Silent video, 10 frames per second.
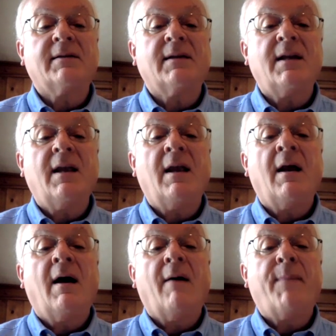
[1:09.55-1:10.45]
City
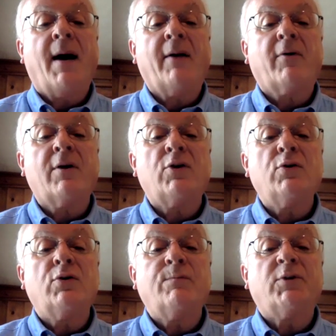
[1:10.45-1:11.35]
of Battle Creek
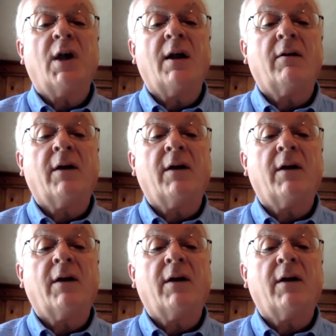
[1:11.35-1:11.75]
YouTube channel.